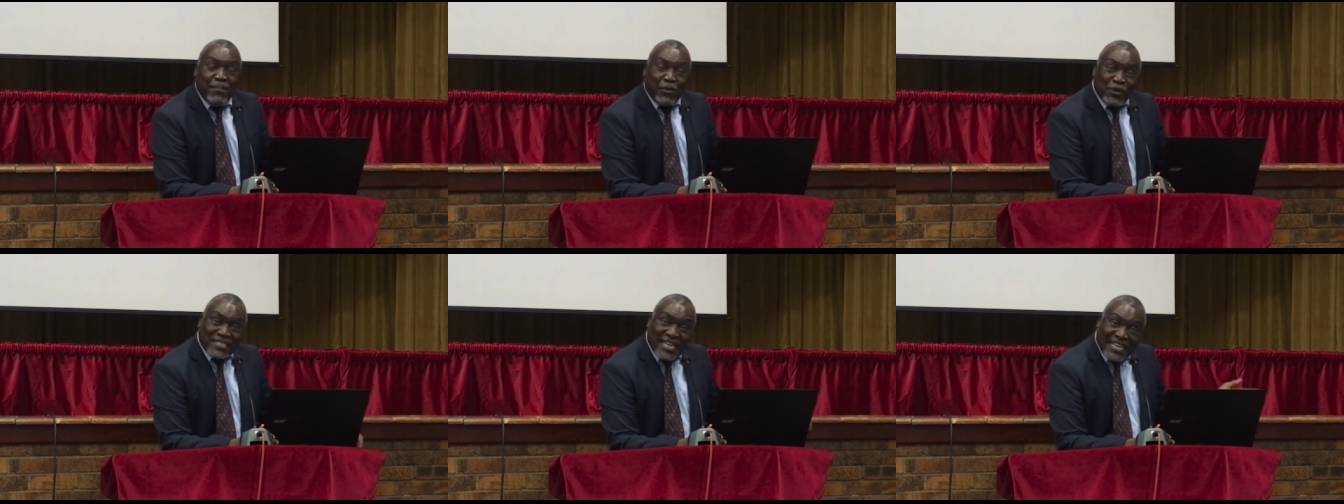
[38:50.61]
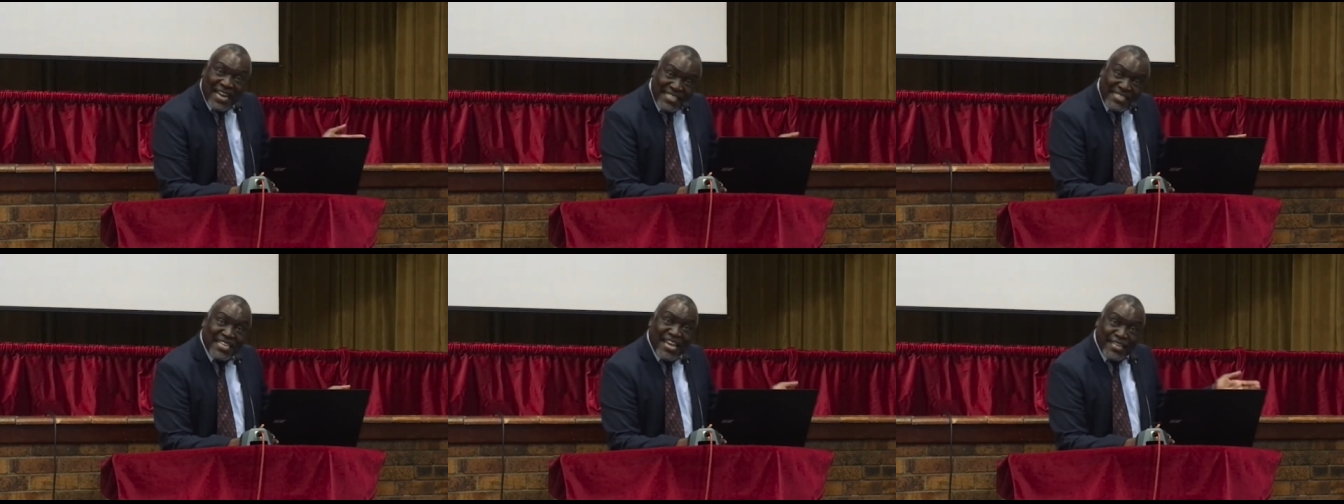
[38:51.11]
Because
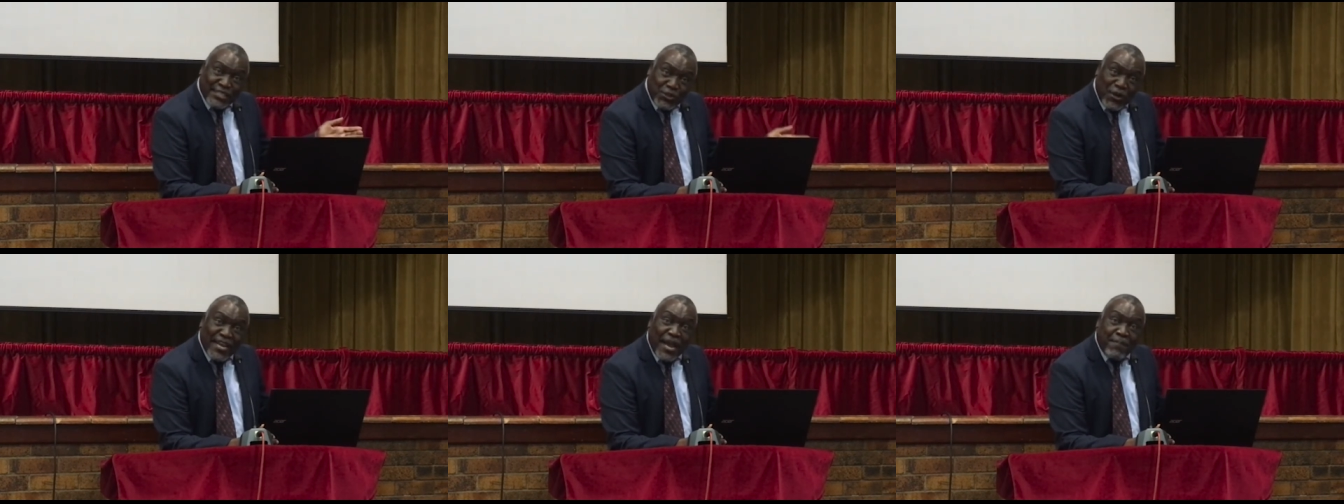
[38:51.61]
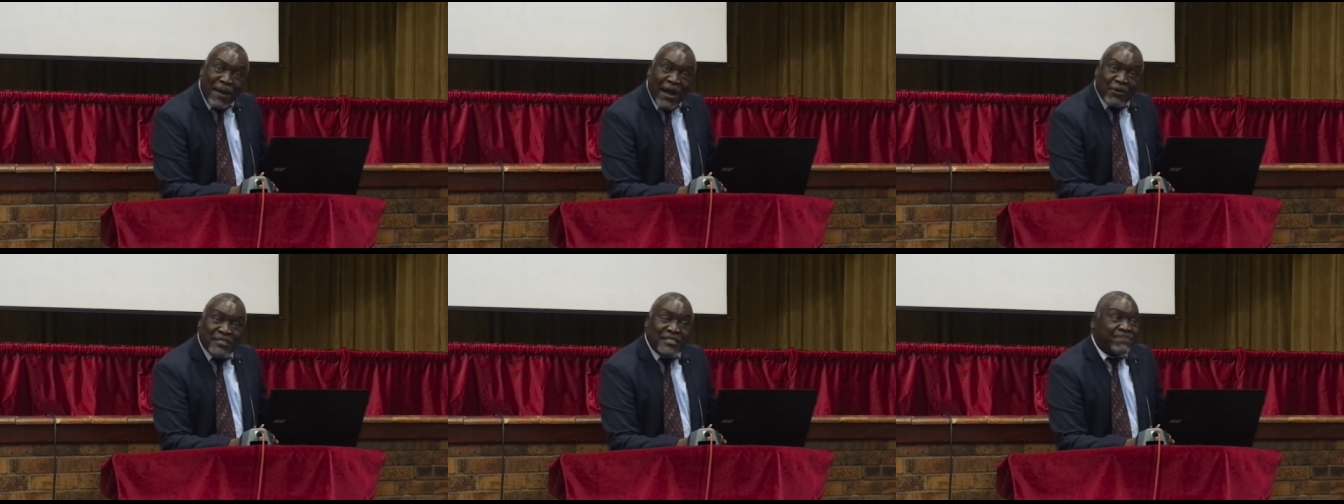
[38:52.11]
Christ here is talking
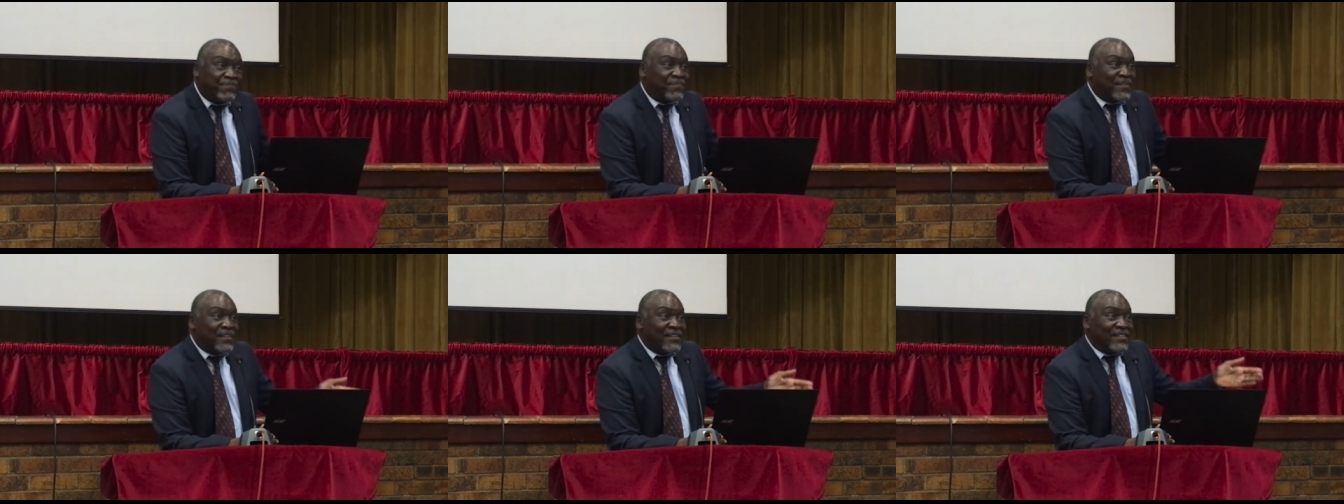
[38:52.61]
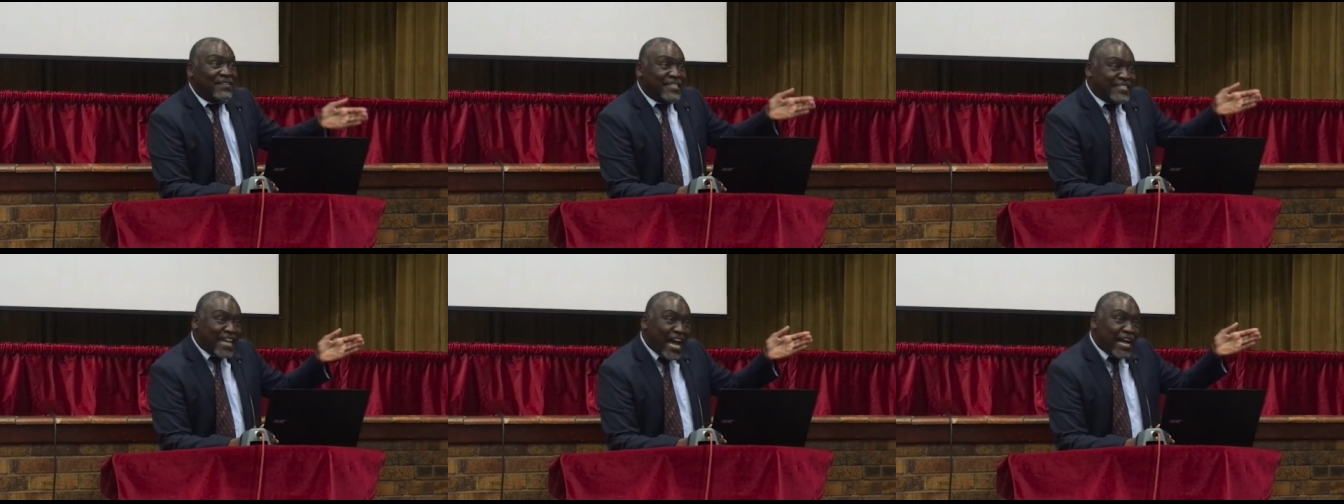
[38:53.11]
about
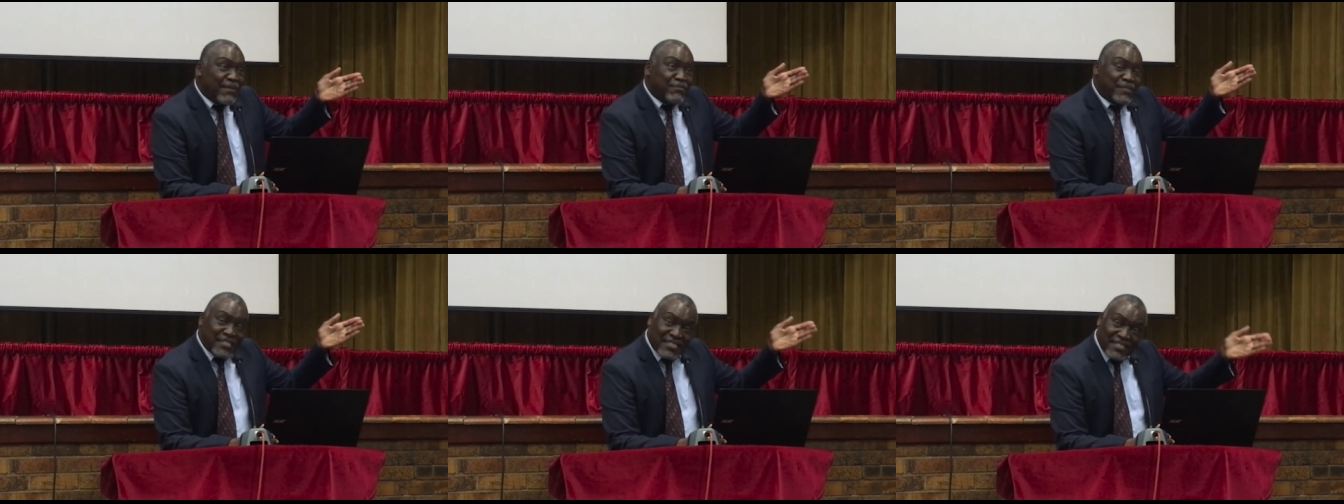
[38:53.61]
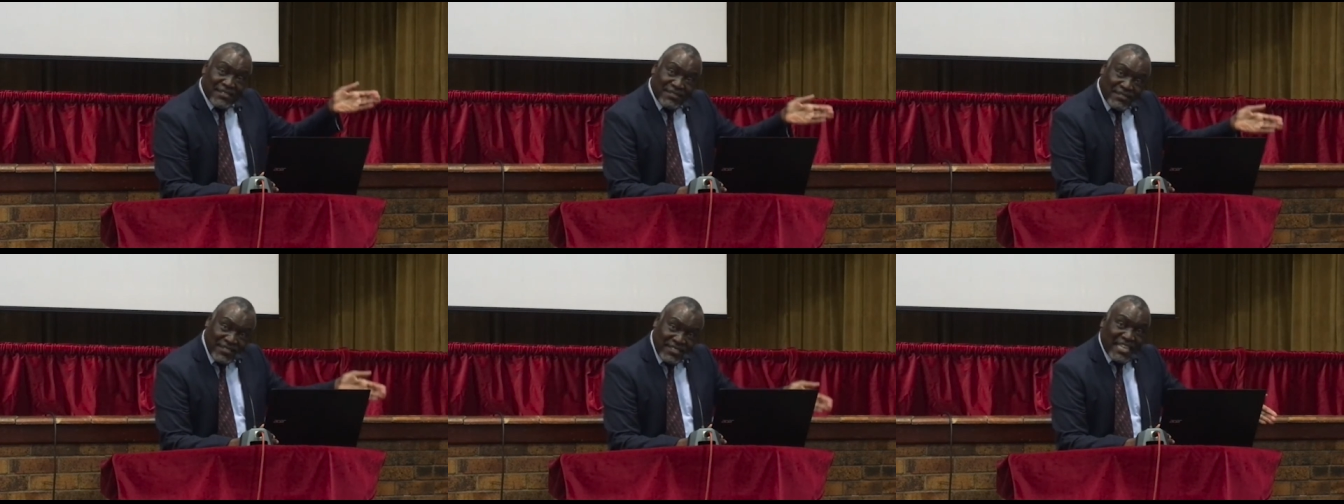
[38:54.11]
the time
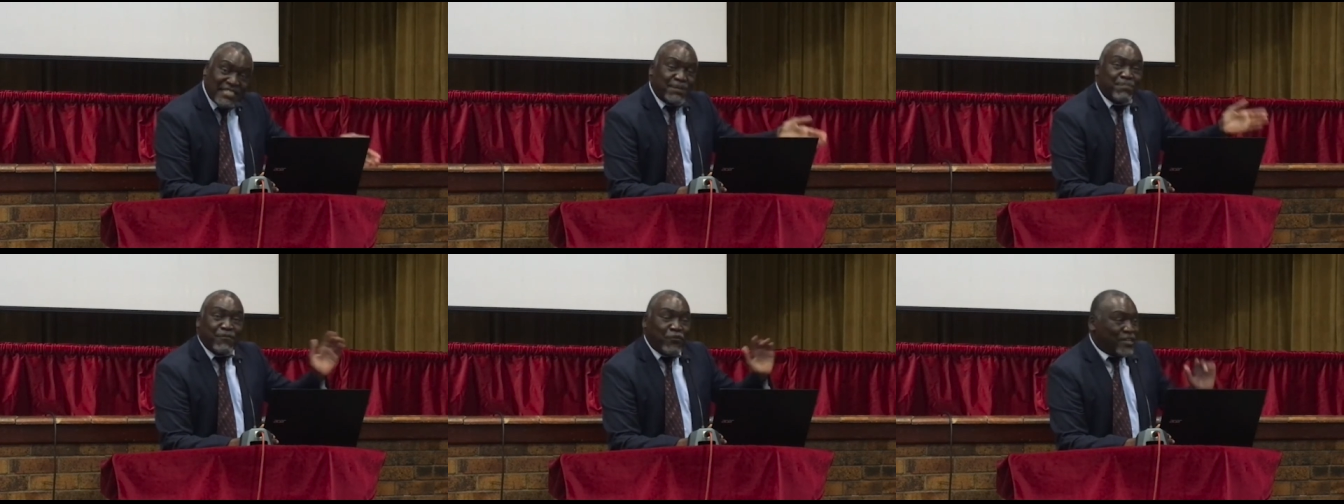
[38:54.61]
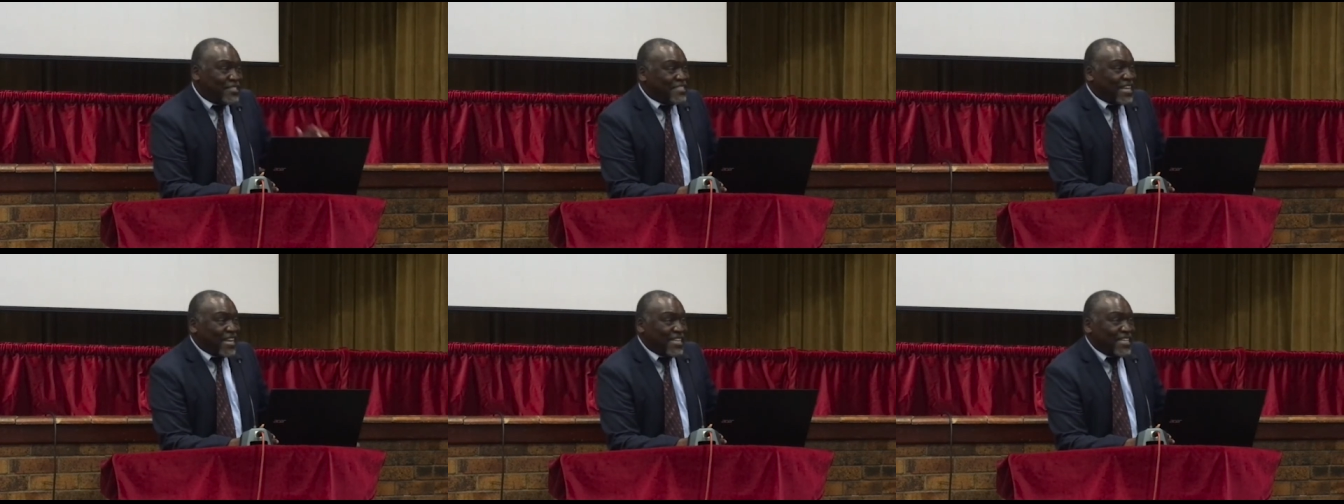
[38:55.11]
just before his
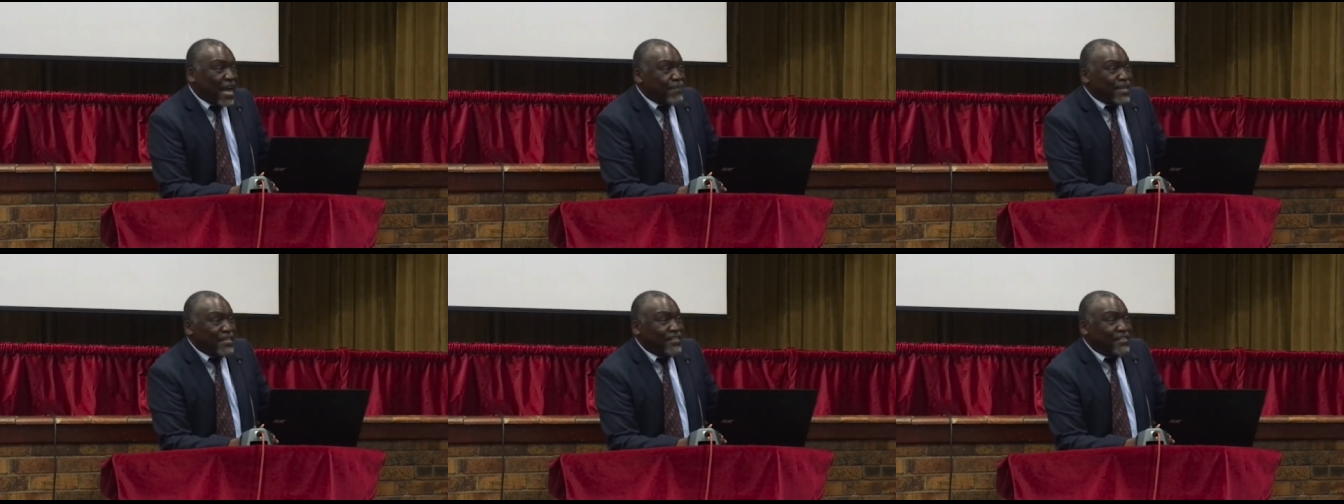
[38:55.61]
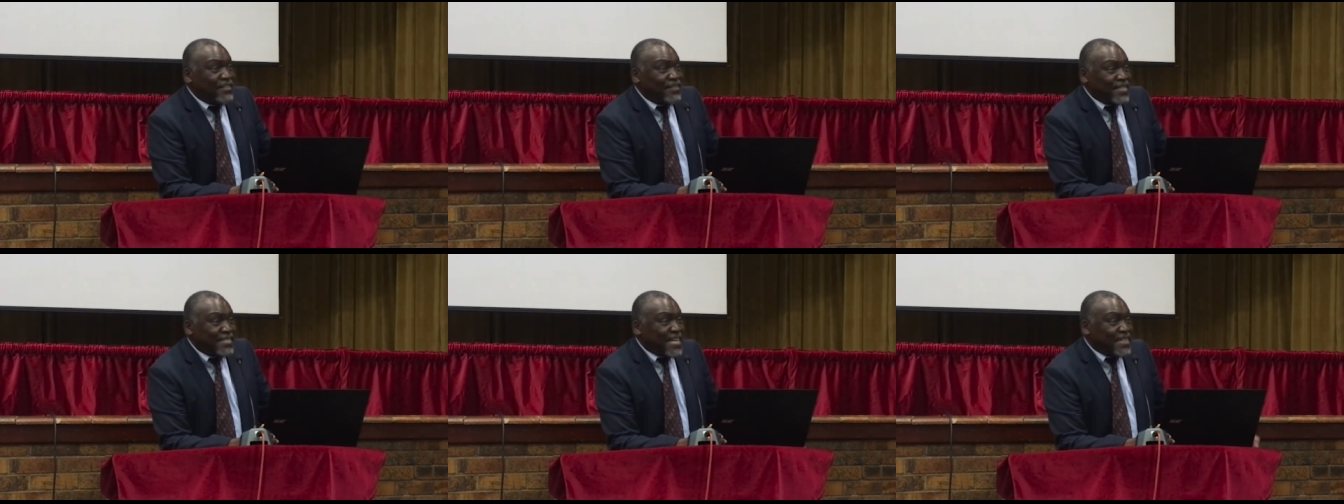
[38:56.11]
second coming.
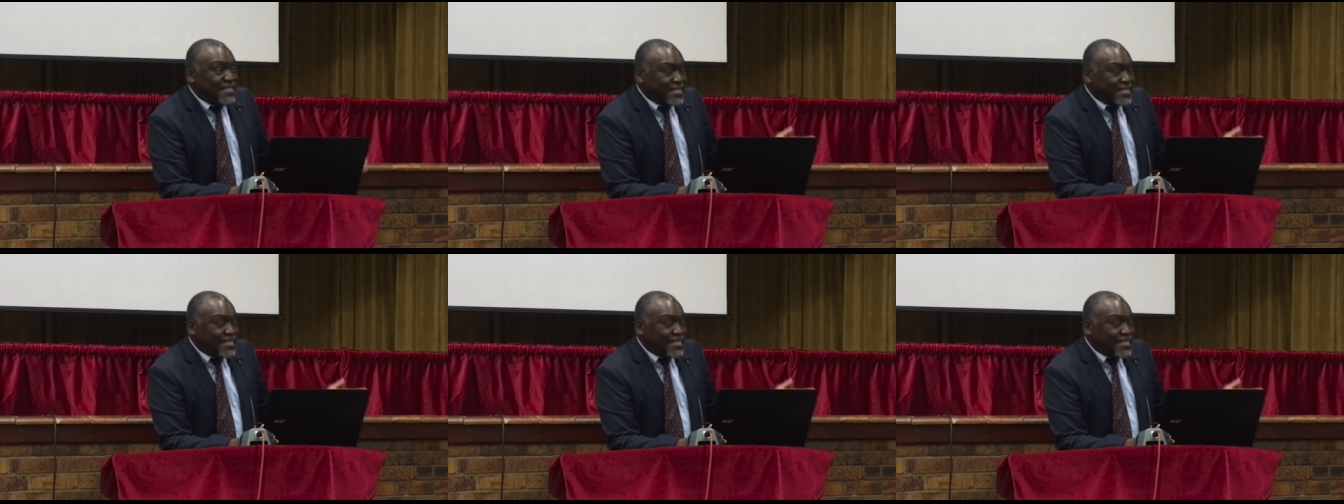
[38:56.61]
These are the